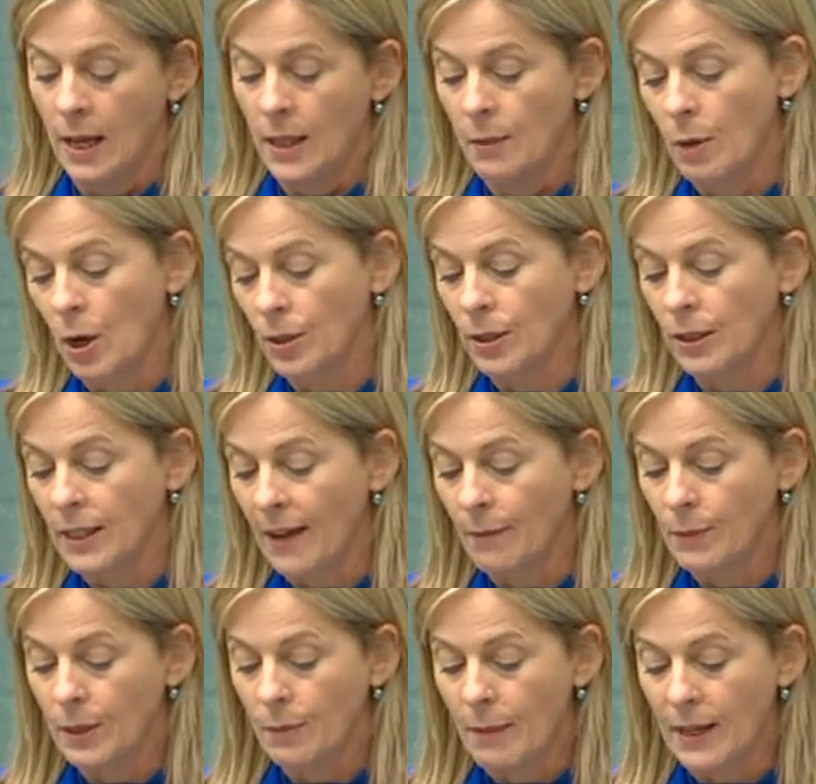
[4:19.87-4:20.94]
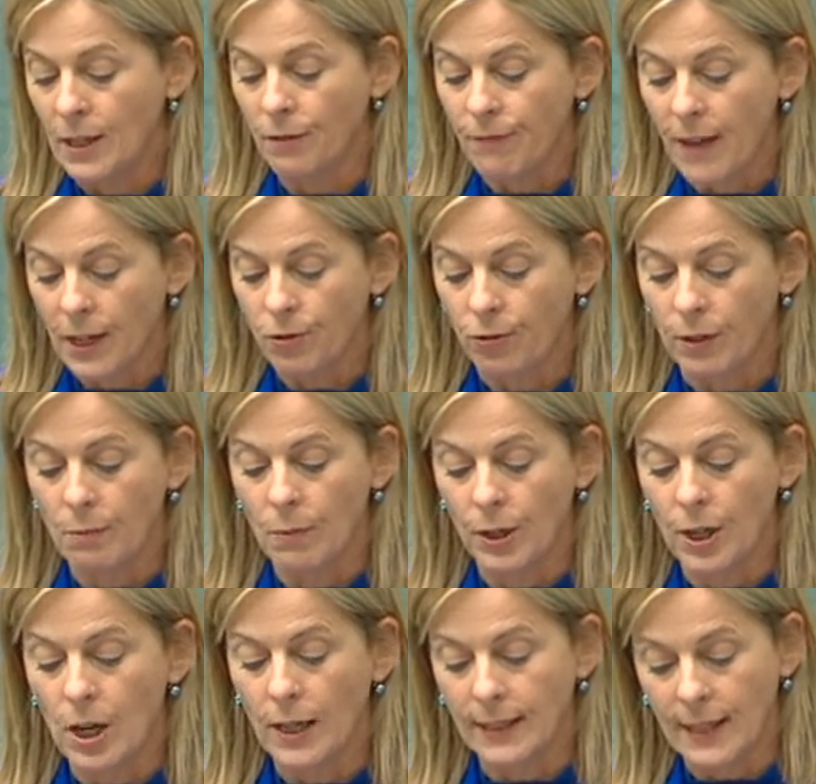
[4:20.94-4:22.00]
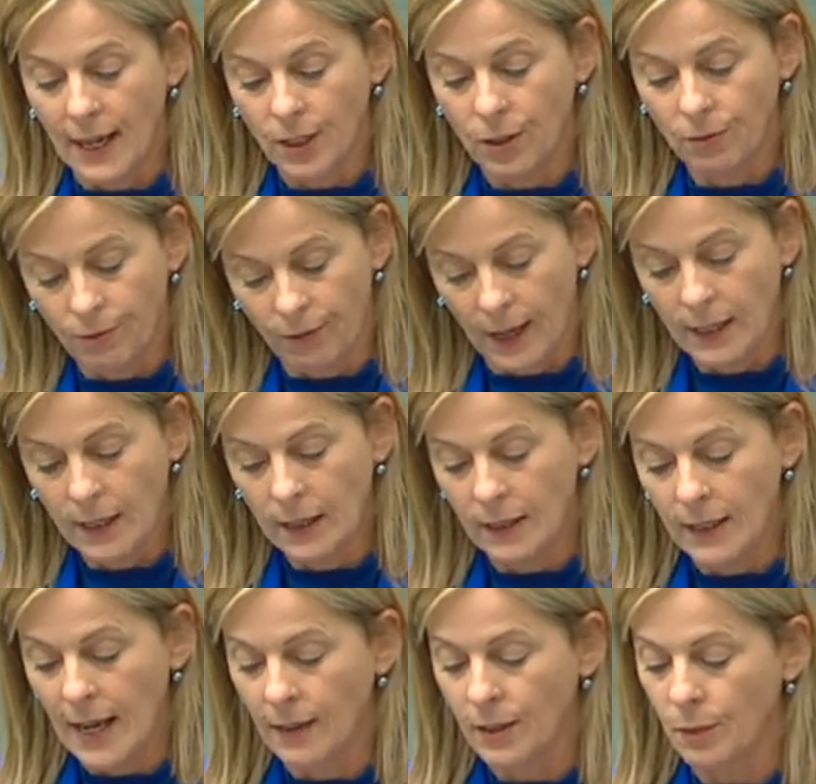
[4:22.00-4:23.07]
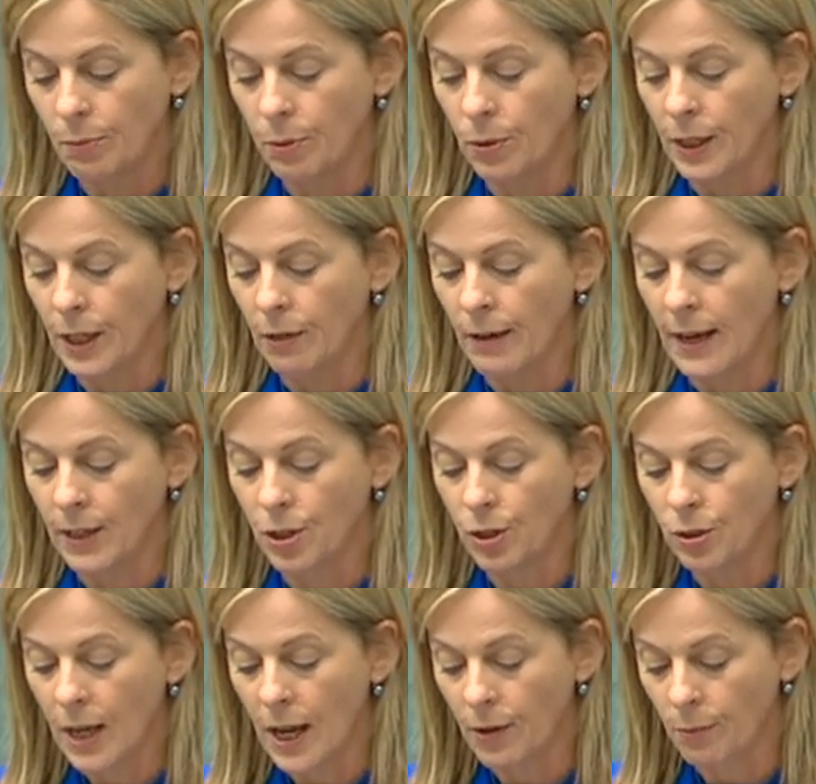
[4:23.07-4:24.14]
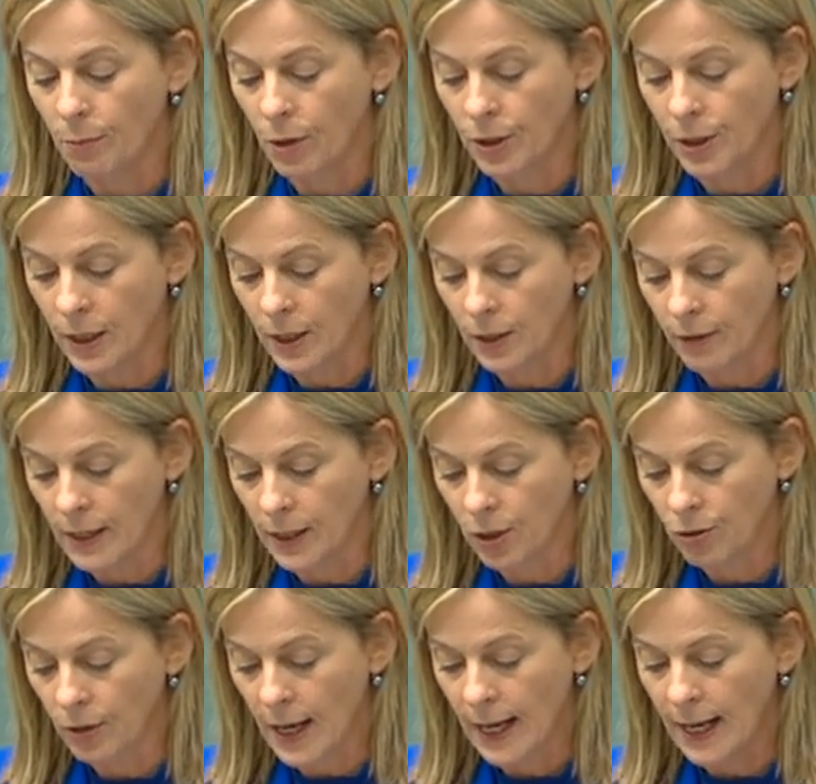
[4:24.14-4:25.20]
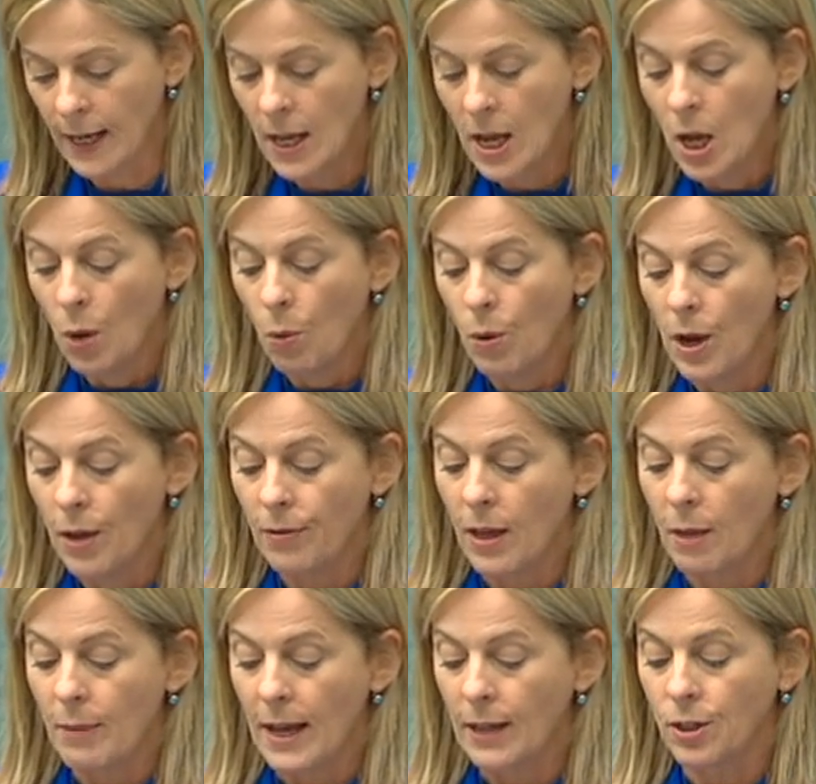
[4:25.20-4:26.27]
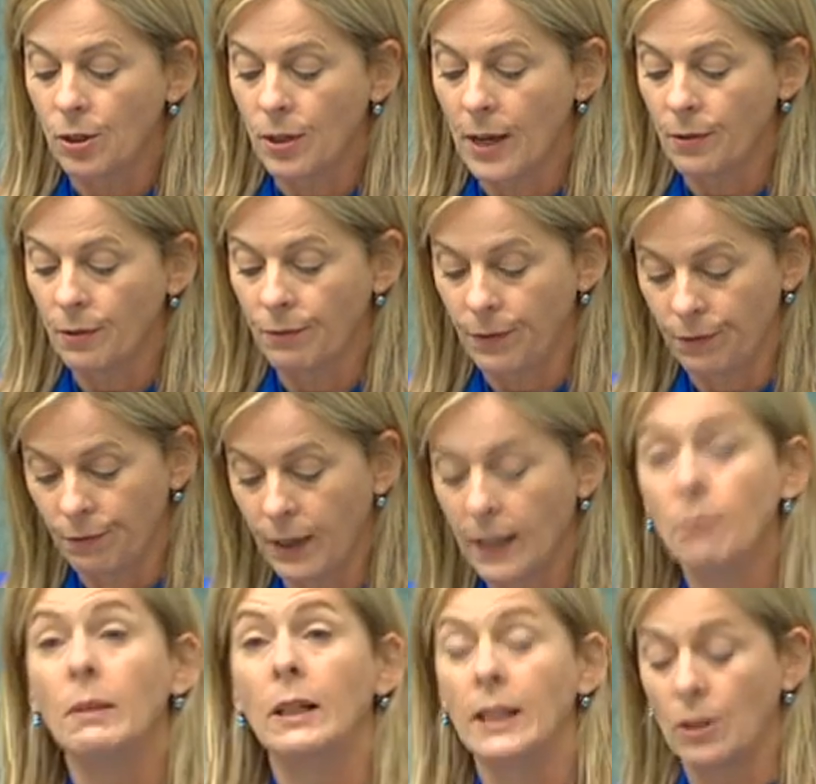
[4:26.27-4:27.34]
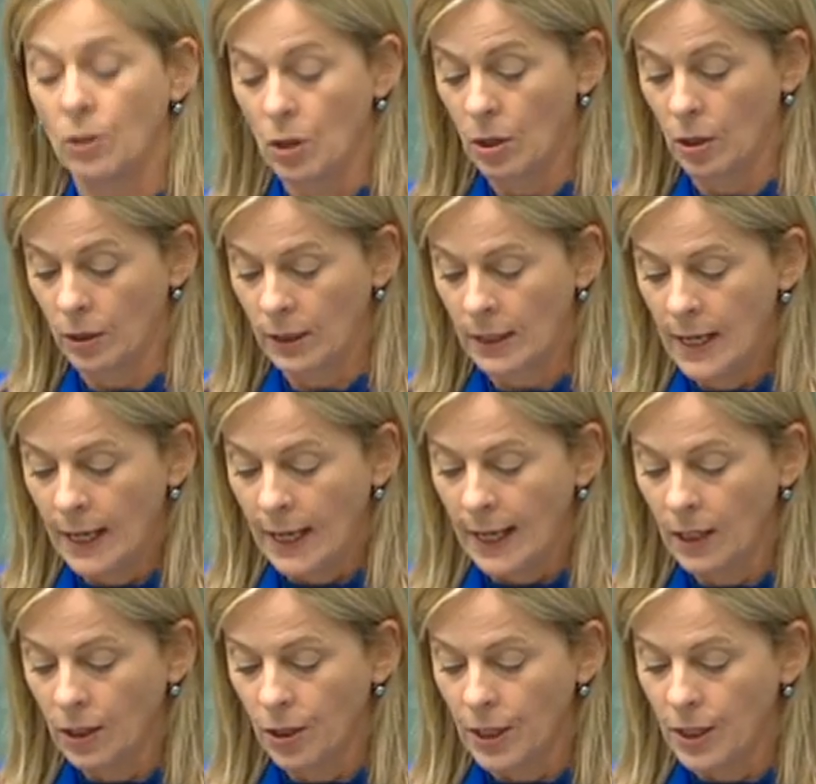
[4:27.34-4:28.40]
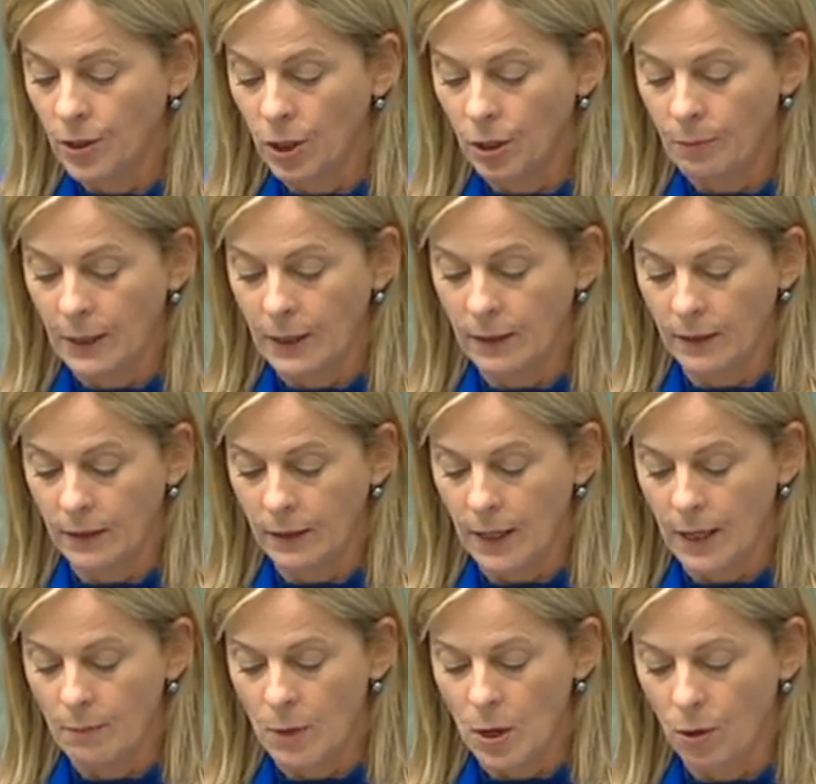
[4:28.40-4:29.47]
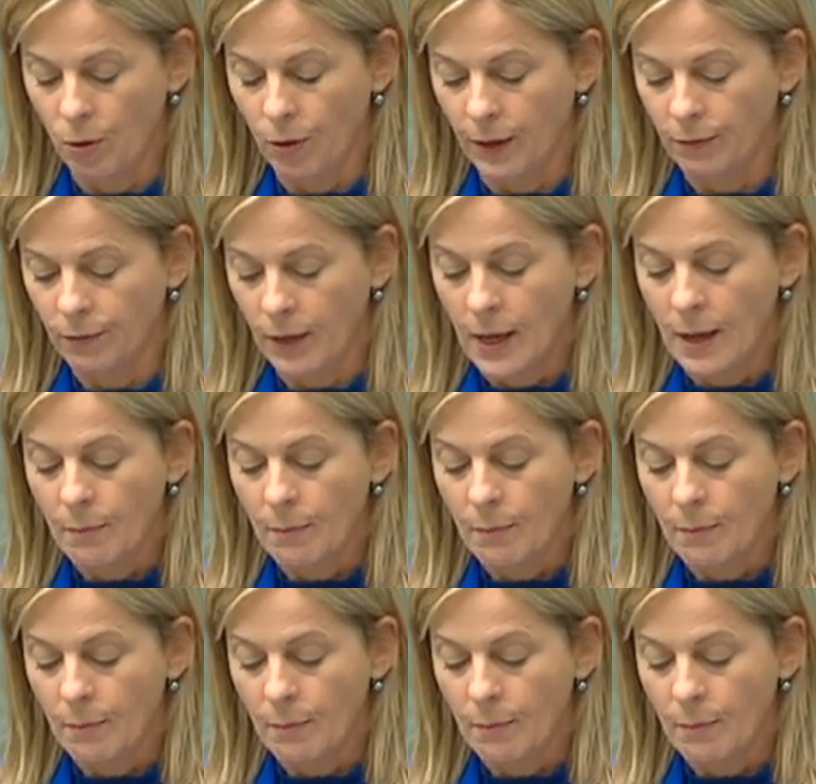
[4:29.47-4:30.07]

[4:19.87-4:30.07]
The Morrison government's Manufacturing Modernisation Fund is now supporting around 200 projects around Australia worth about $215 million, including two businesses in Moncrief.